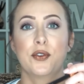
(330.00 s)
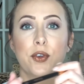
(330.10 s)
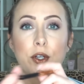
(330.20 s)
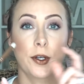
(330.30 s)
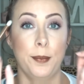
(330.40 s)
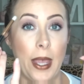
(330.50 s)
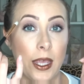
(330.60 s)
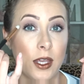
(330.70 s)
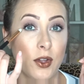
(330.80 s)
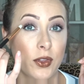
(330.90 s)
for
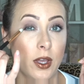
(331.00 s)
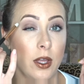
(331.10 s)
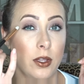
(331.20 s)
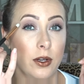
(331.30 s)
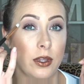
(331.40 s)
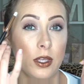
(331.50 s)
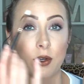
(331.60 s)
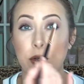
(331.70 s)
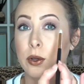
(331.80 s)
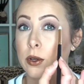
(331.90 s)
packing on the color in the
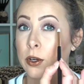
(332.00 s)
inner